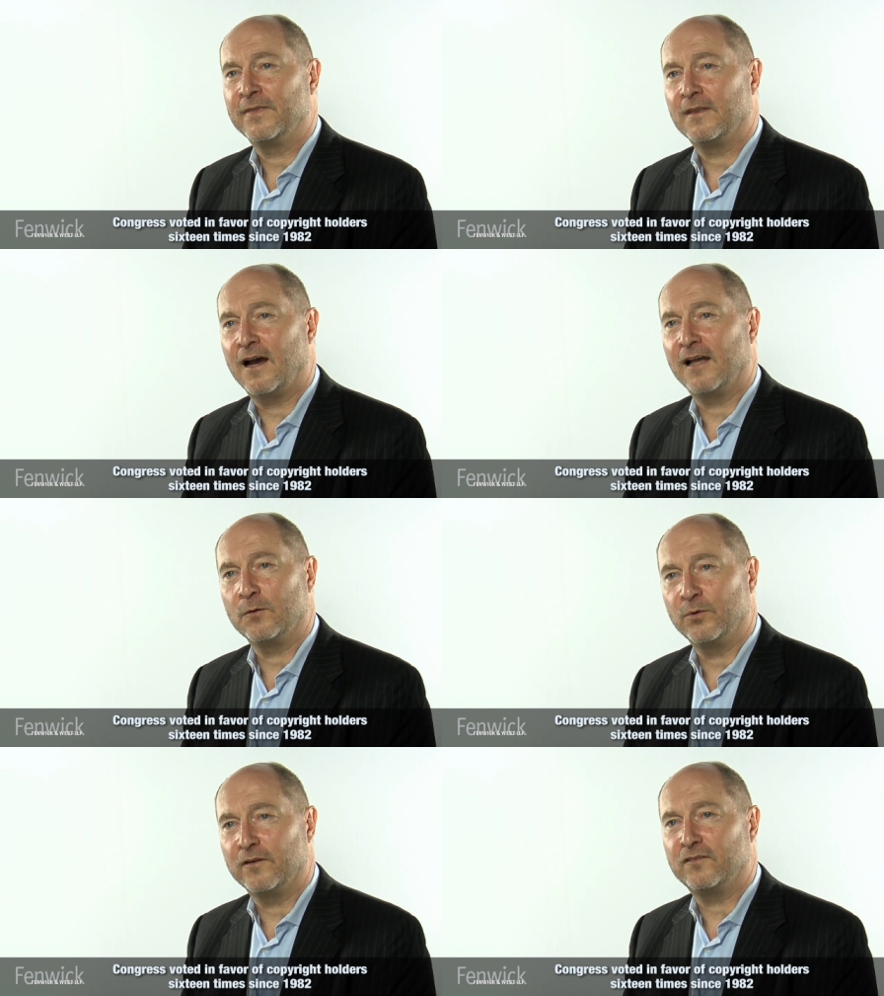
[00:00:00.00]
the
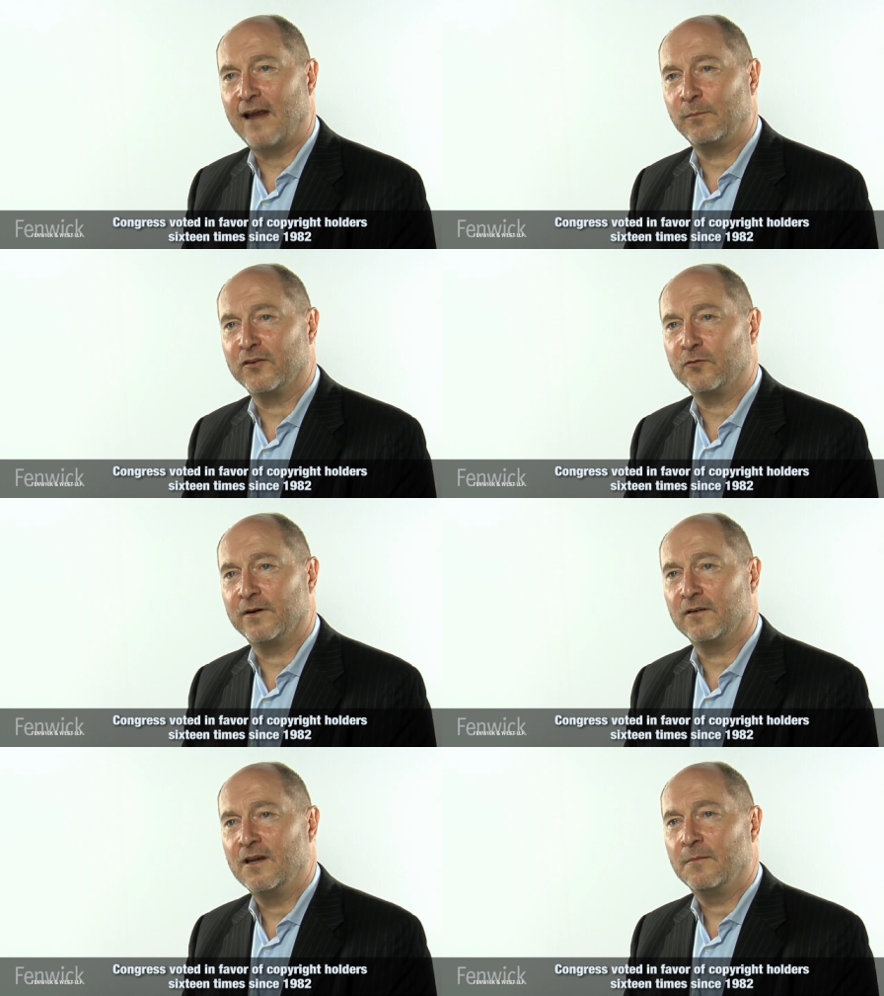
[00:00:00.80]
Hollywood
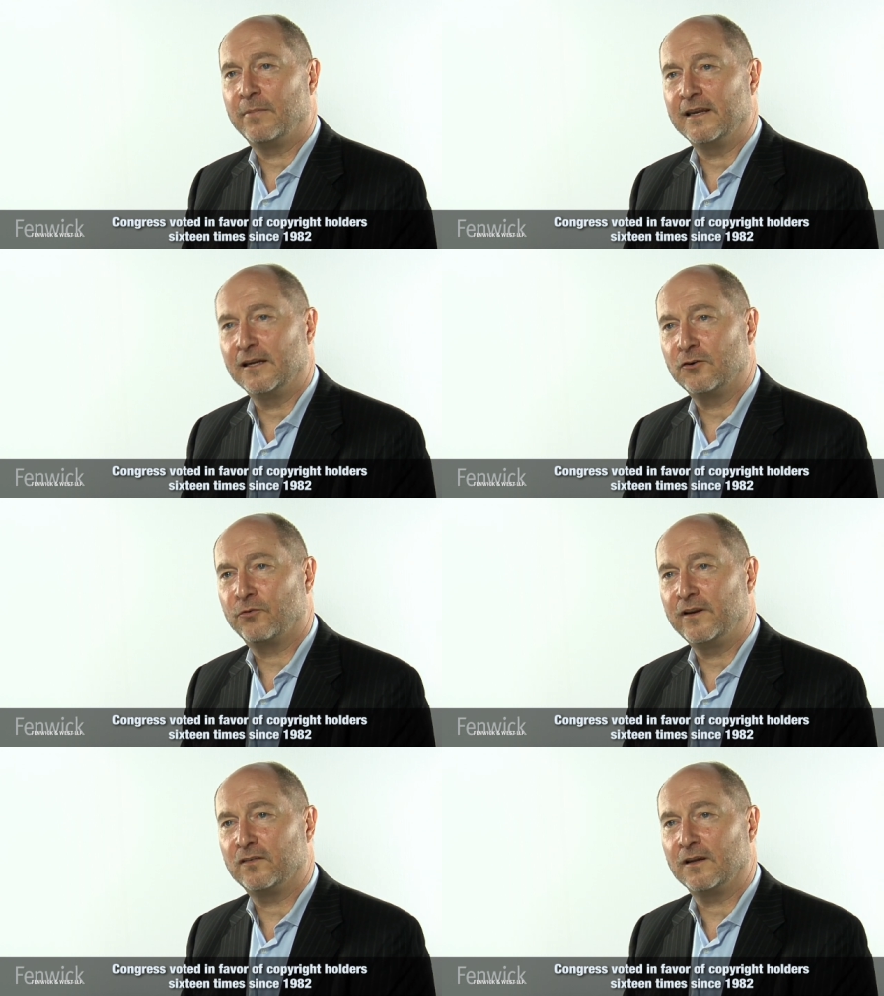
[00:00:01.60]
establishment by
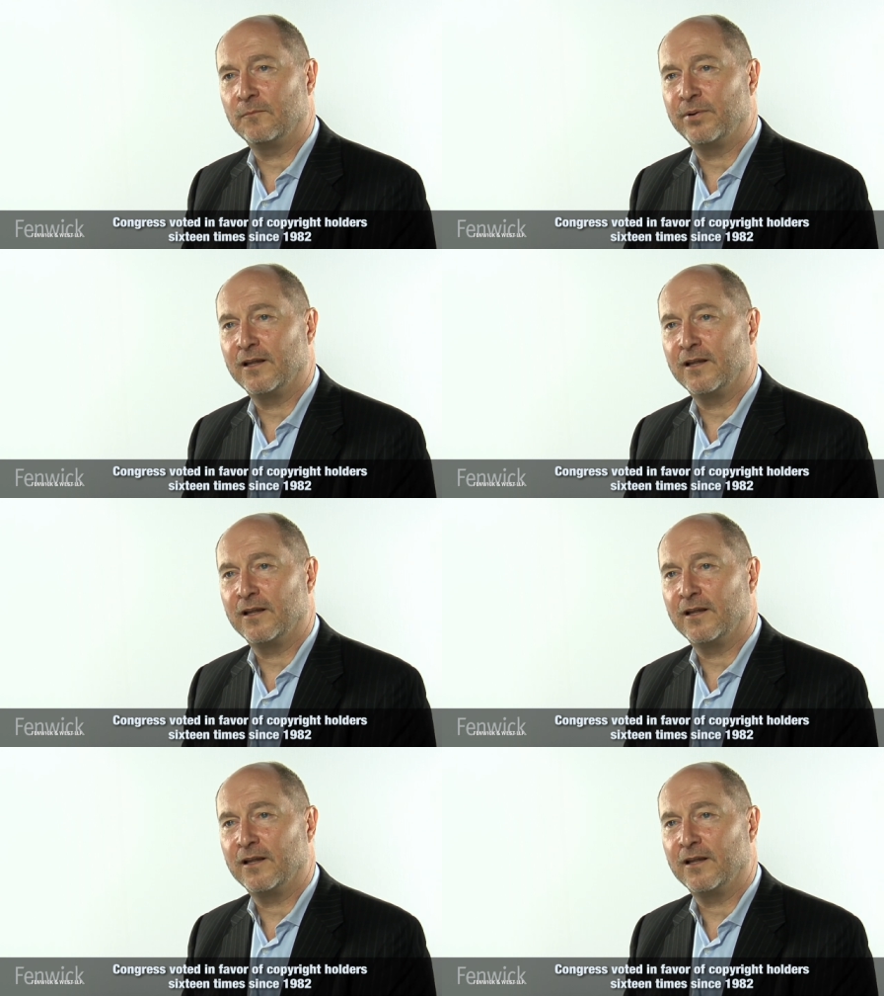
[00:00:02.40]
increasing